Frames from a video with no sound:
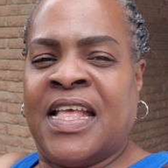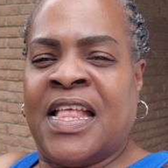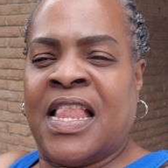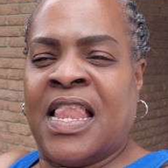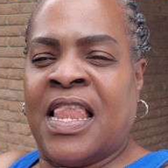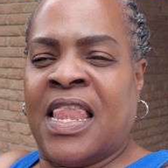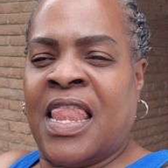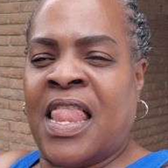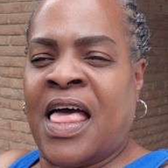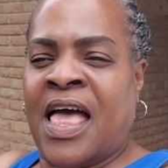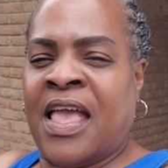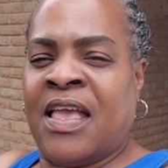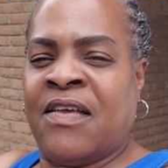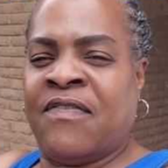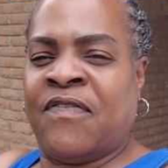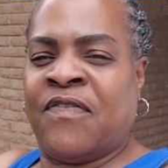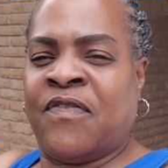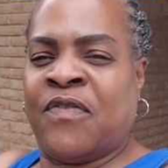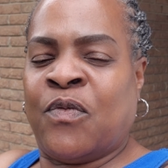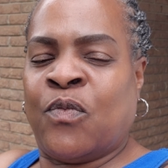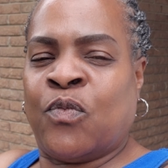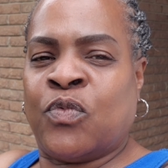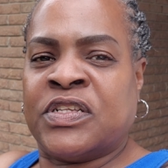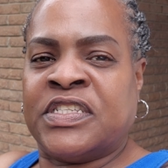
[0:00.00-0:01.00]
life
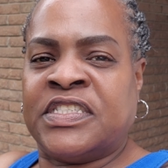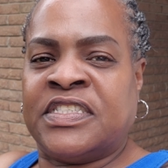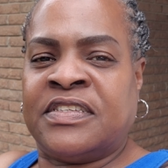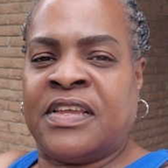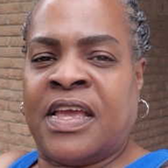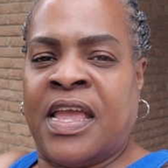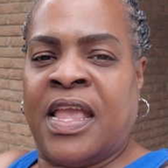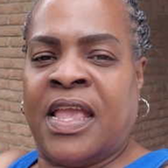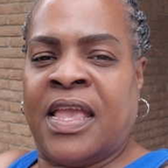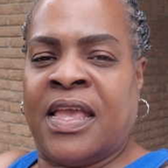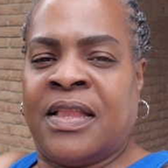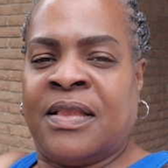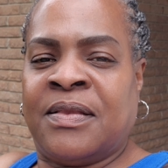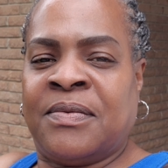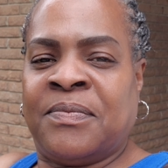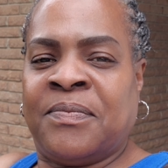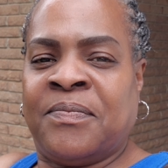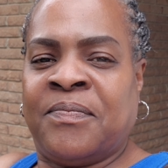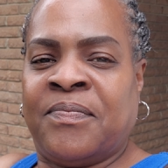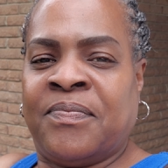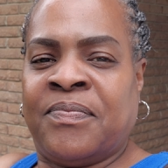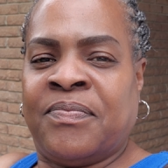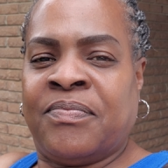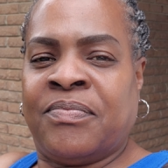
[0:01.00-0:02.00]
was taken
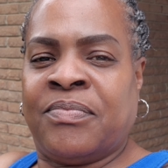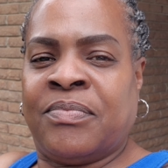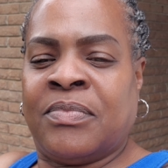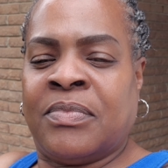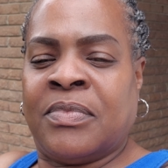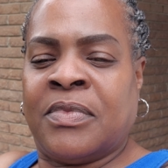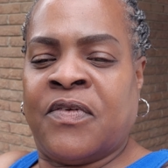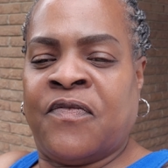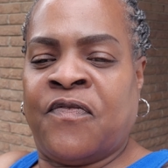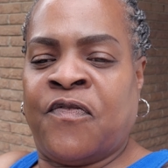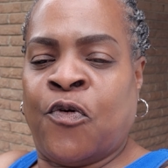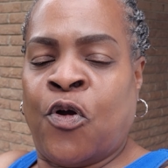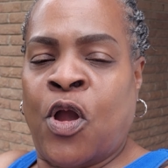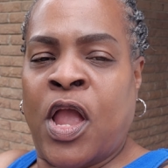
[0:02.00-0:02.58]
for